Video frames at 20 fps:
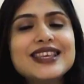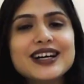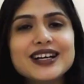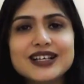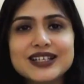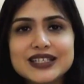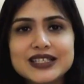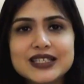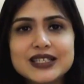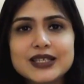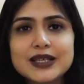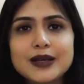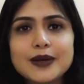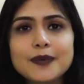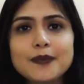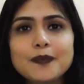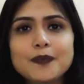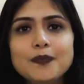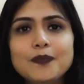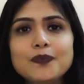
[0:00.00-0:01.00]
third,
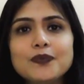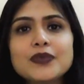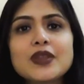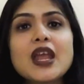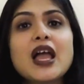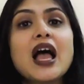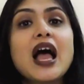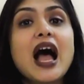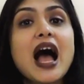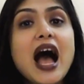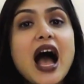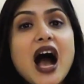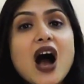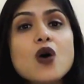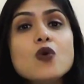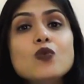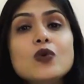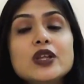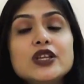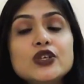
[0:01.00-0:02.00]

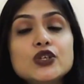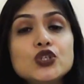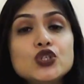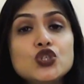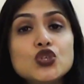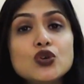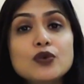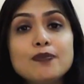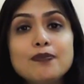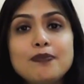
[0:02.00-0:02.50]
how will you do